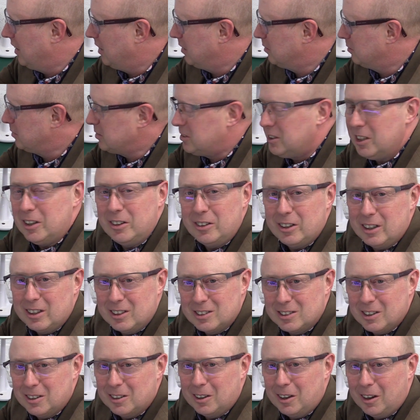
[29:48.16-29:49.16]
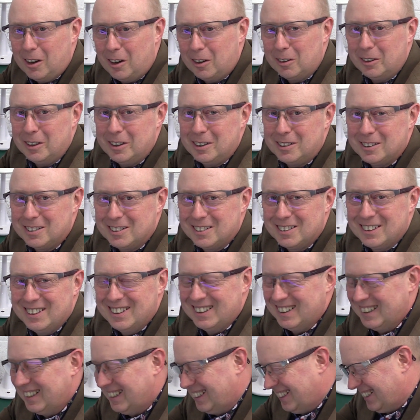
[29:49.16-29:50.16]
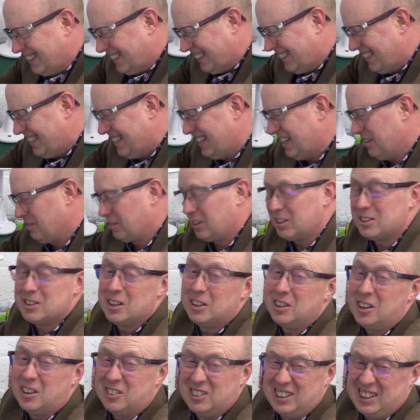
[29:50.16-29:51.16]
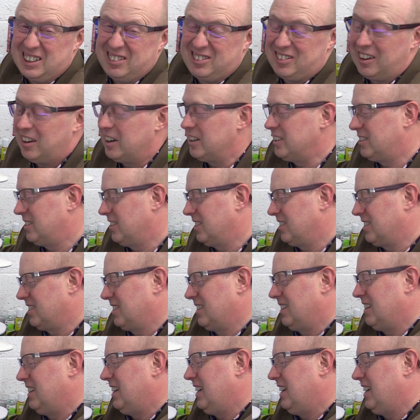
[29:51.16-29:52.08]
which he thinks are horrid because they're not really fighters,